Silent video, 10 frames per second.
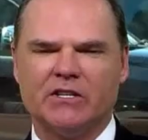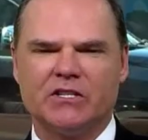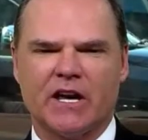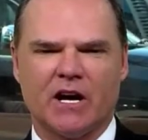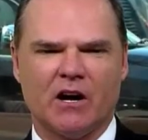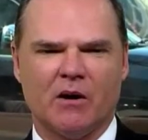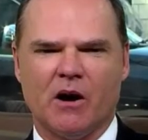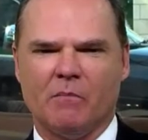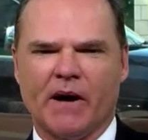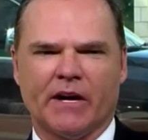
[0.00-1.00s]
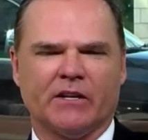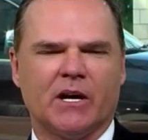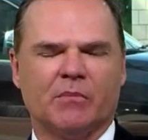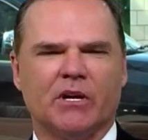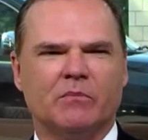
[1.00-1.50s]
I just had a man
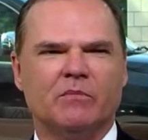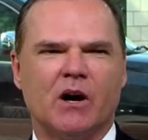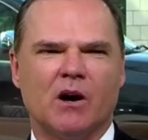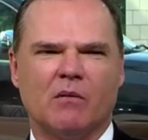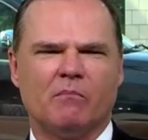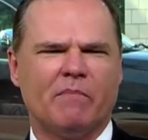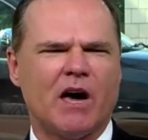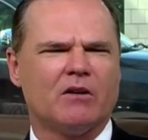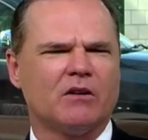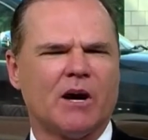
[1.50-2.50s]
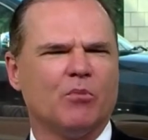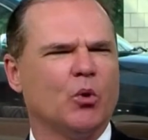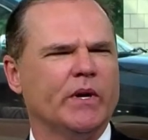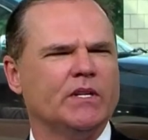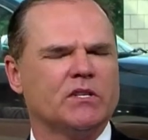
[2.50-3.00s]
come in about a
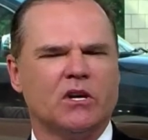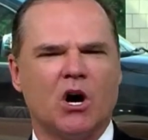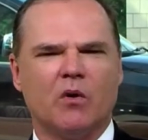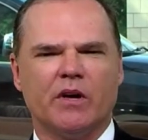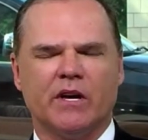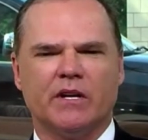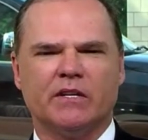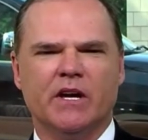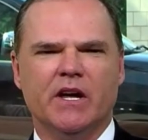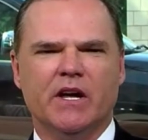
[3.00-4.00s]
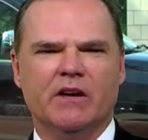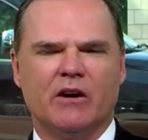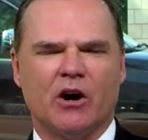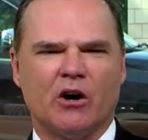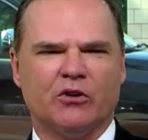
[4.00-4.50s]
couple of weeks ago, and
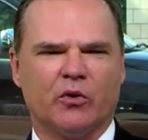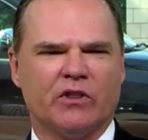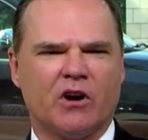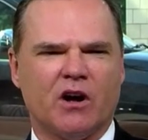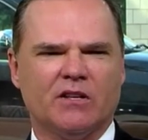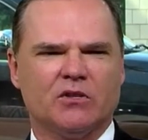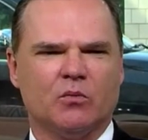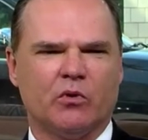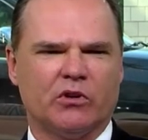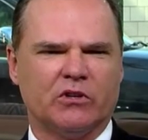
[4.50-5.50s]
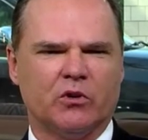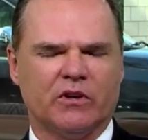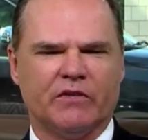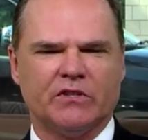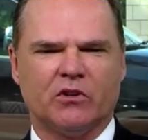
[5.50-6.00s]
during the consult, we were
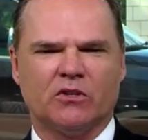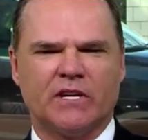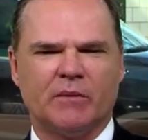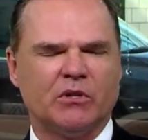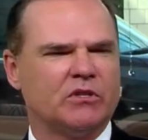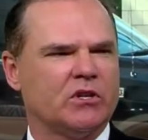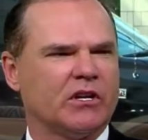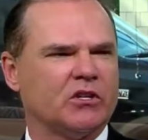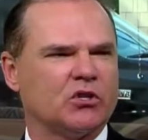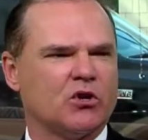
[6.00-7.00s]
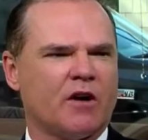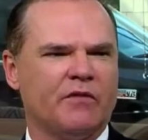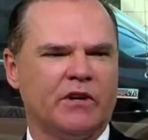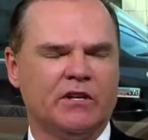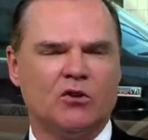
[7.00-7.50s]
doing a physical exam. He's taking his shirt
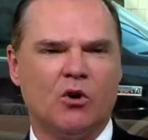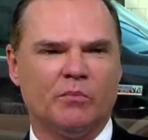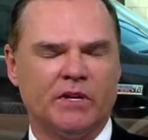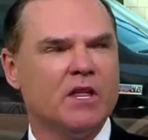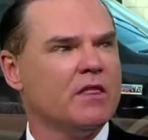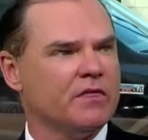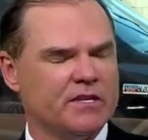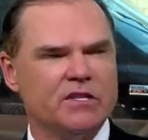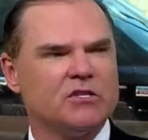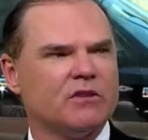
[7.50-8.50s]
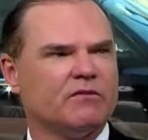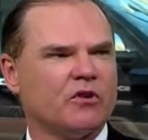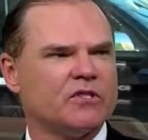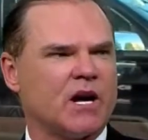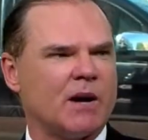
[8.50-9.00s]
off, and he told me, "This is the
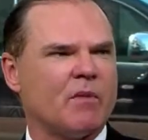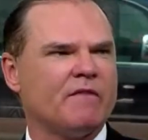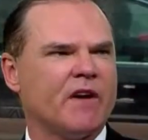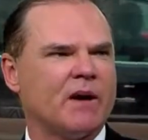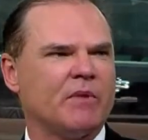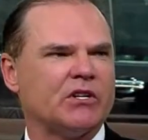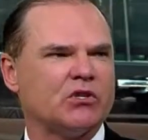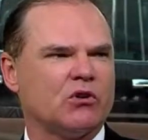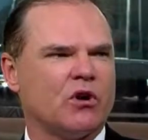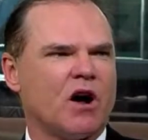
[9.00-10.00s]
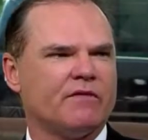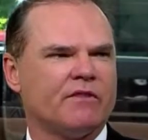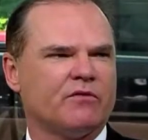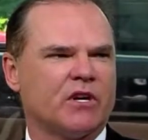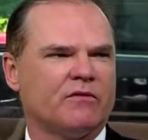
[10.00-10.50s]
first time I've had my shirt
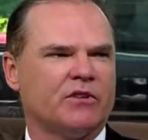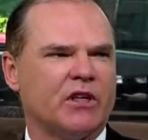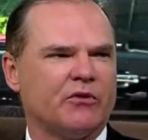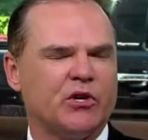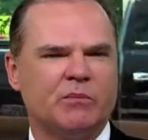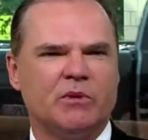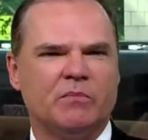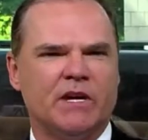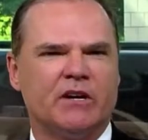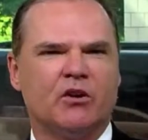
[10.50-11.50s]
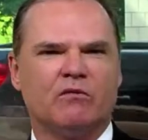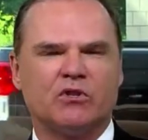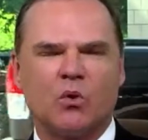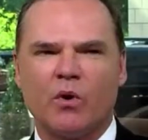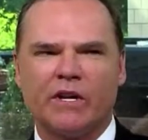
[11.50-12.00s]
off in front of another human being in
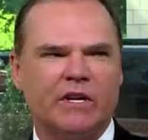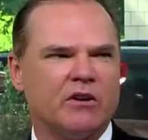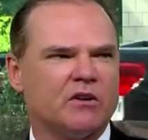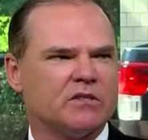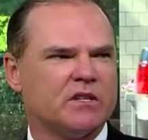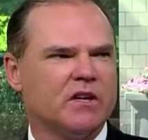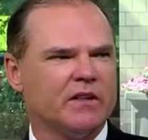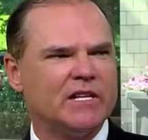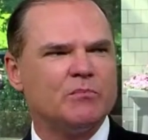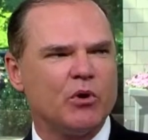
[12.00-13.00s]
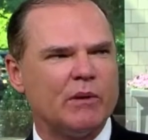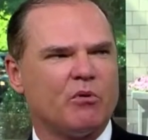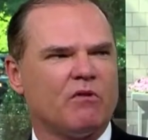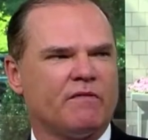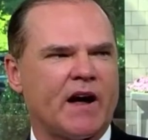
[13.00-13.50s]
over 20 years." That's pretty
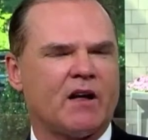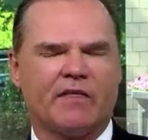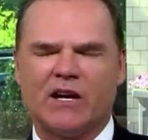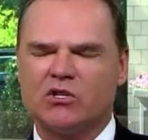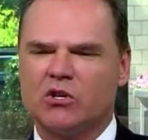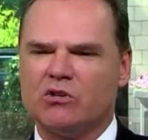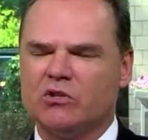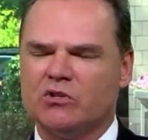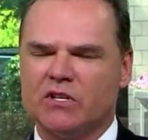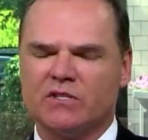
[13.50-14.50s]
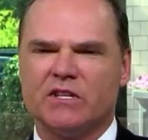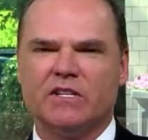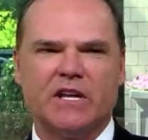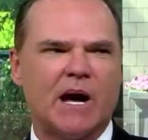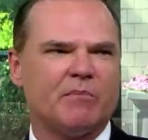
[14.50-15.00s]
profound. That shows you just
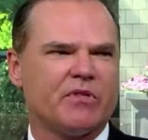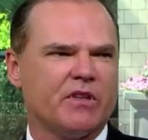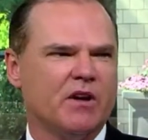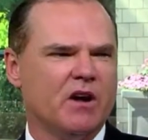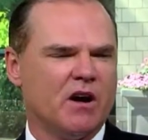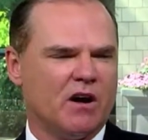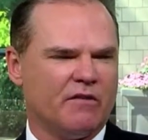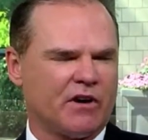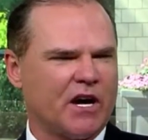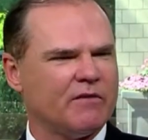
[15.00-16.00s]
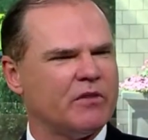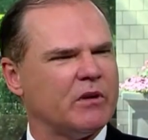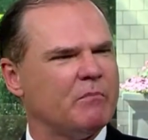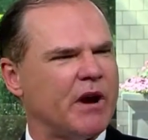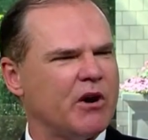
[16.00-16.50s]
the depth of kind of
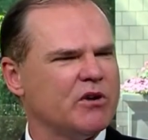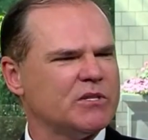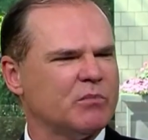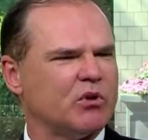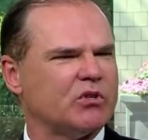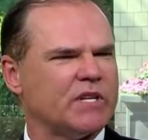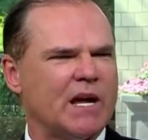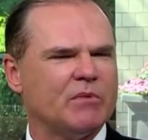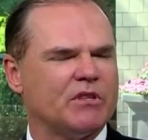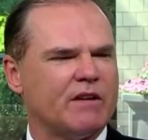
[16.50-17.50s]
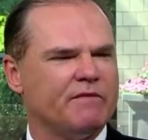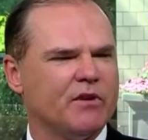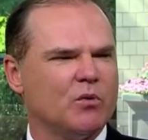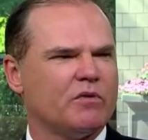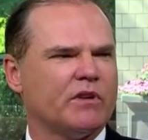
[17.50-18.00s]
the embarrassment or shame that they
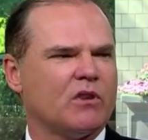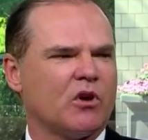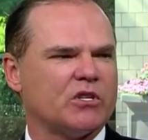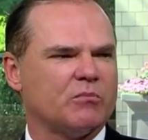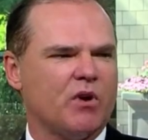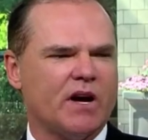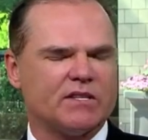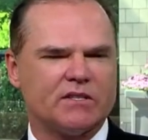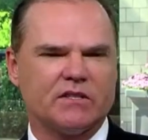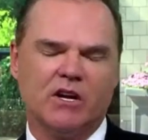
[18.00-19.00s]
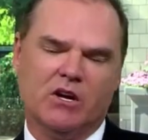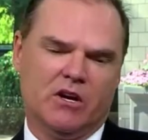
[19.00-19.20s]
feel with the enlarged breasts.